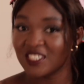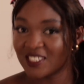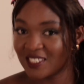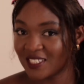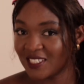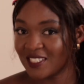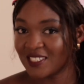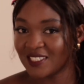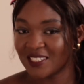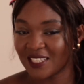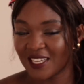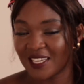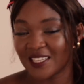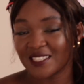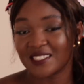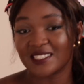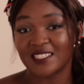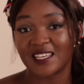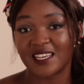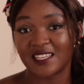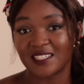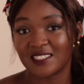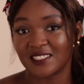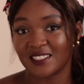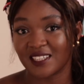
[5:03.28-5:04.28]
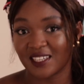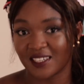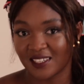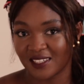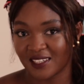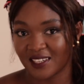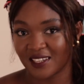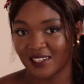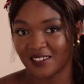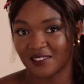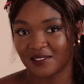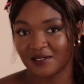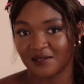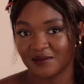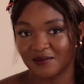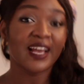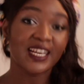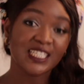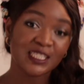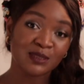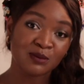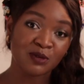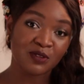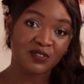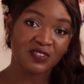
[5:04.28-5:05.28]
is easier said than done. So here
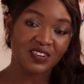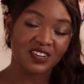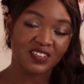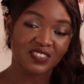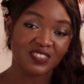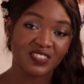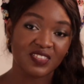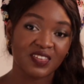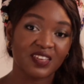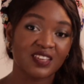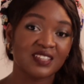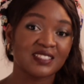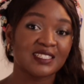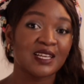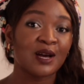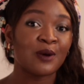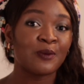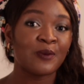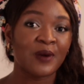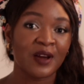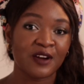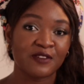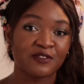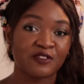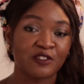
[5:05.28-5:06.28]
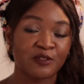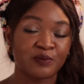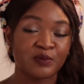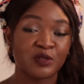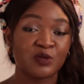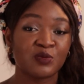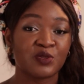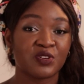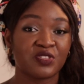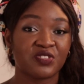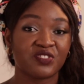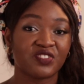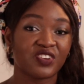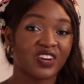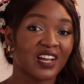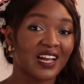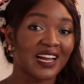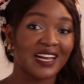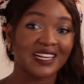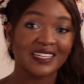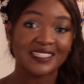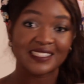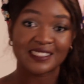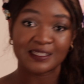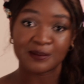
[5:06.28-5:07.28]
are some of the things that work for me with
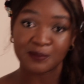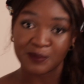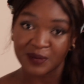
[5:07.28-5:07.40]
regards to